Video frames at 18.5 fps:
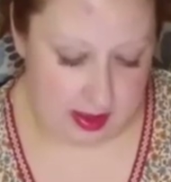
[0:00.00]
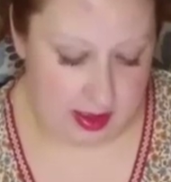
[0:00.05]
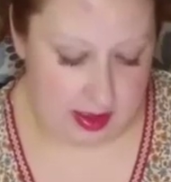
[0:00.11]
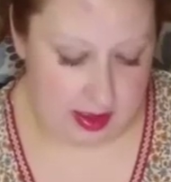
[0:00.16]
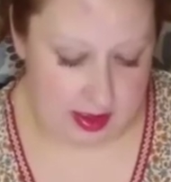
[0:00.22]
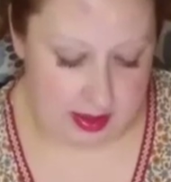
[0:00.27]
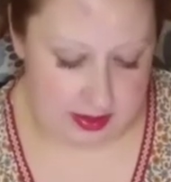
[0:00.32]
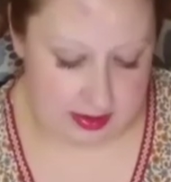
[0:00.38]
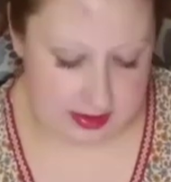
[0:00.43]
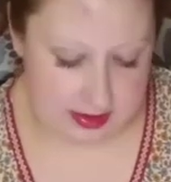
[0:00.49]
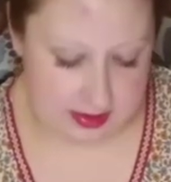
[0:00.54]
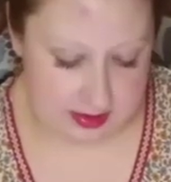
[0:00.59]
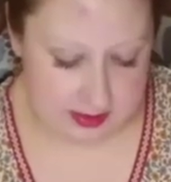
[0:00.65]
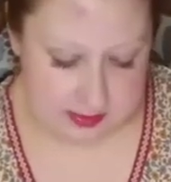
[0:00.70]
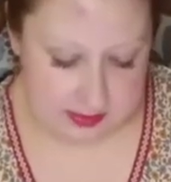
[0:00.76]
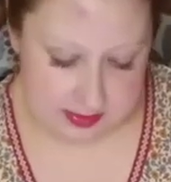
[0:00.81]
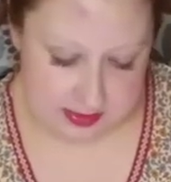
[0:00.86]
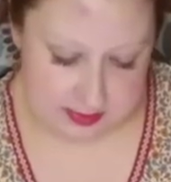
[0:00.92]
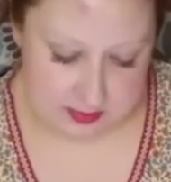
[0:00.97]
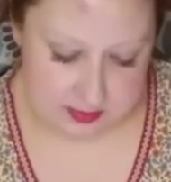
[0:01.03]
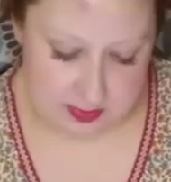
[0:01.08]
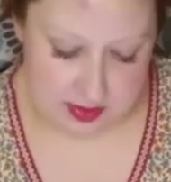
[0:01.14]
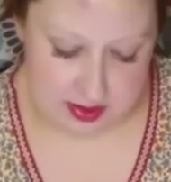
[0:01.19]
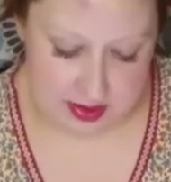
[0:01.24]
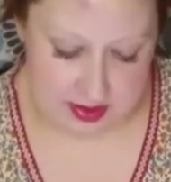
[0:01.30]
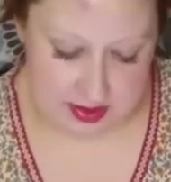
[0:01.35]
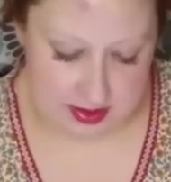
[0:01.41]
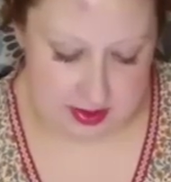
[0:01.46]
Hannah was
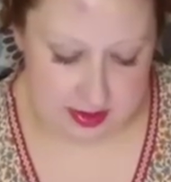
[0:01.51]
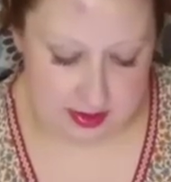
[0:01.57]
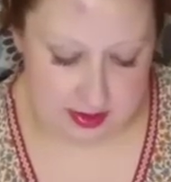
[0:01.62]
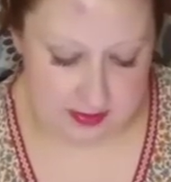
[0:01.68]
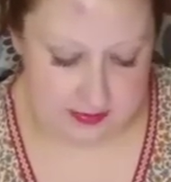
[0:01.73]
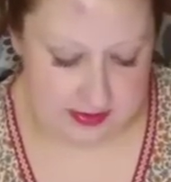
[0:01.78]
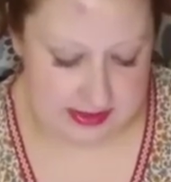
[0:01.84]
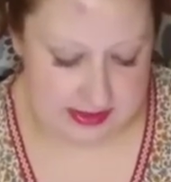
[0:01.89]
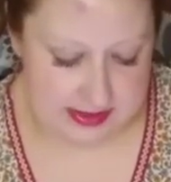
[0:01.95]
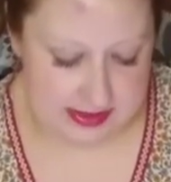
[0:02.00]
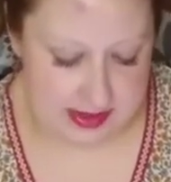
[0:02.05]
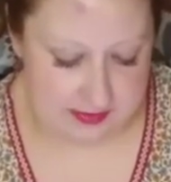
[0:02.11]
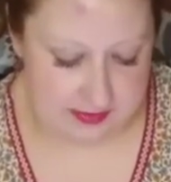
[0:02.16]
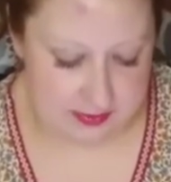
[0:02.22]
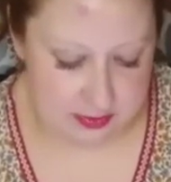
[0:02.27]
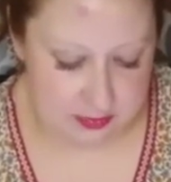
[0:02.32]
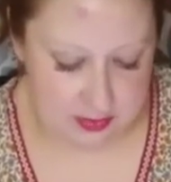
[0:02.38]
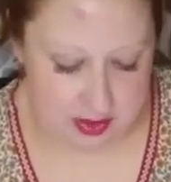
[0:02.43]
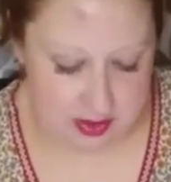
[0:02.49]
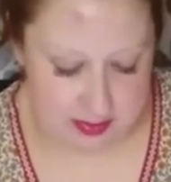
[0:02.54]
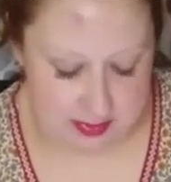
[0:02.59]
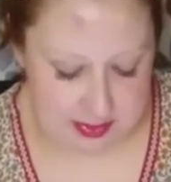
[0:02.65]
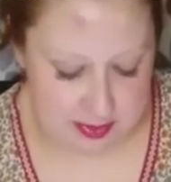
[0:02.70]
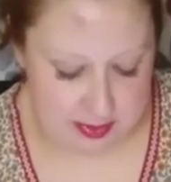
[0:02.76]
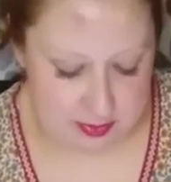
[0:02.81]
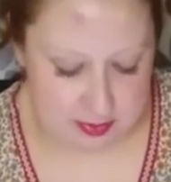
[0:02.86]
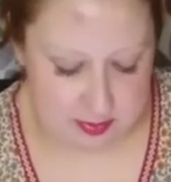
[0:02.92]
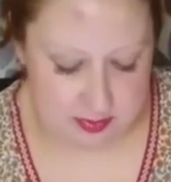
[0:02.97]
one of the 7
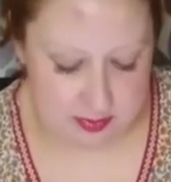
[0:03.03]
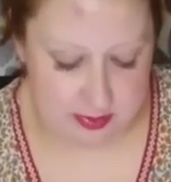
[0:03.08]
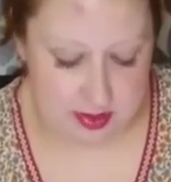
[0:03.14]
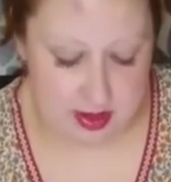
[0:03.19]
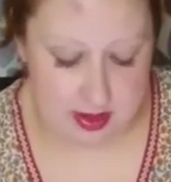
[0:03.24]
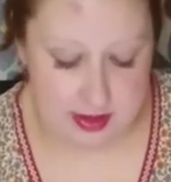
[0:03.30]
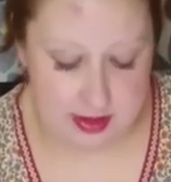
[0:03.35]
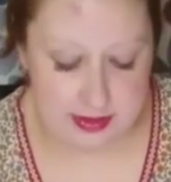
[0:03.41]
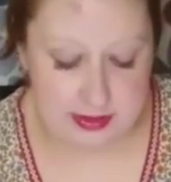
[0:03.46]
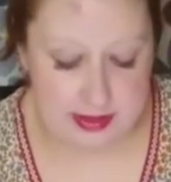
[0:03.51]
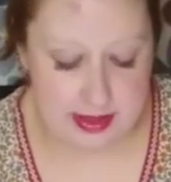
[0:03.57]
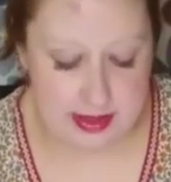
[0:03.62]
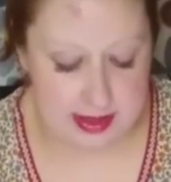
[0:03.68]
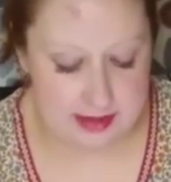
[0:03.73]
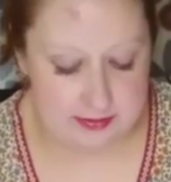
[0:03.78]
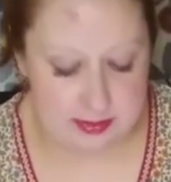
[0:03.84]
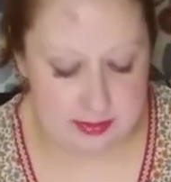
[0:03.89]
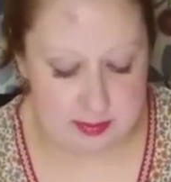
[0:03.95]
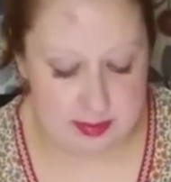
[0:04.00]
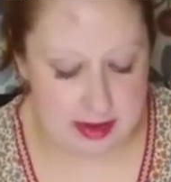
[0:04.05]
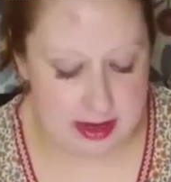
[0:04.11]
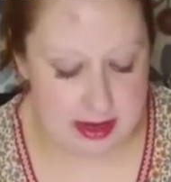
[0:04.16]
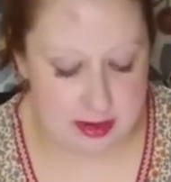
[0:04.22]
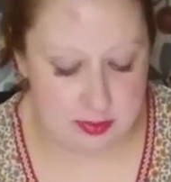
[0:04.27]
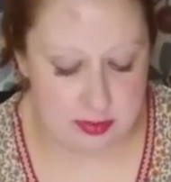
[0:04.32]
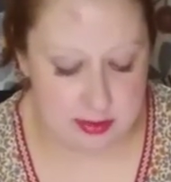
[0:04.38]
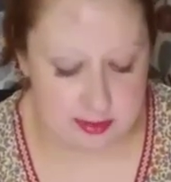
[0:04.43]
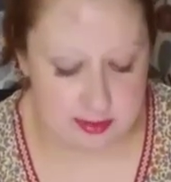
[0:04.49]
women whom God gave the
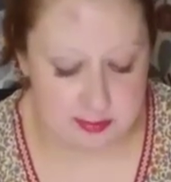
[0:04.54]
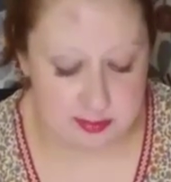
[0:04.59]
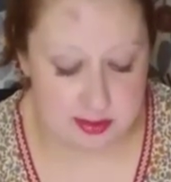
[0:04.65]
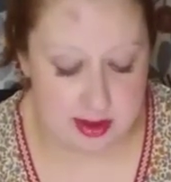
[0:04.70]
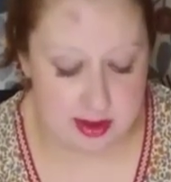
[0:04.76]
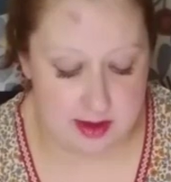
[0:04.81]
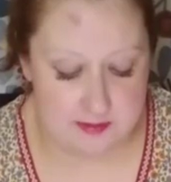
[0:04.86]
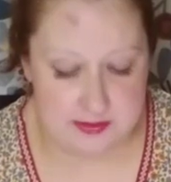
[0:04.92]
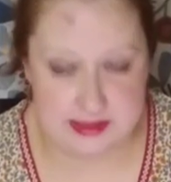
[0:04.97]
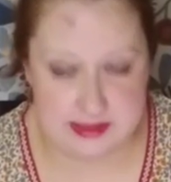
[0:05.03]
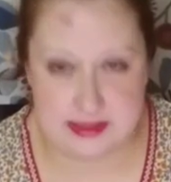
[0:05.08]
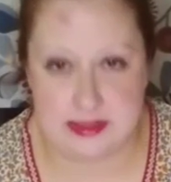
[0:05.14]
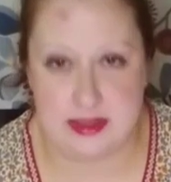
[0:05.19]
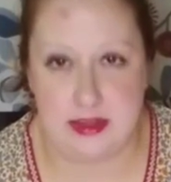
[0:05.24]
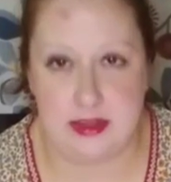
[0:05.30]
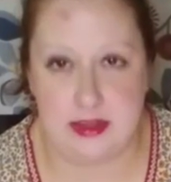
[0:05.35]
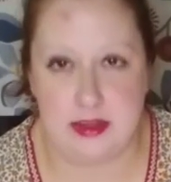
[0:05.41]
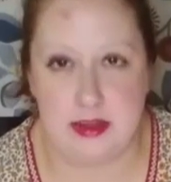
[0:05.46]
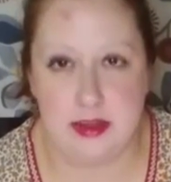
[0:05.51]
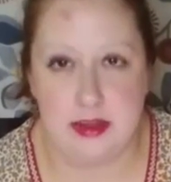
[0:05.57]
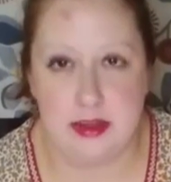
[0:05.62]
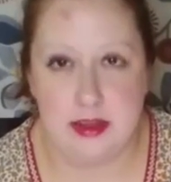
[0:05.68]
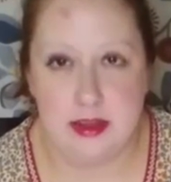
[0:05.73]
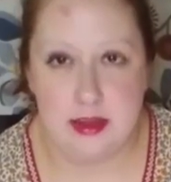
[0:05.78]
power of prophecy.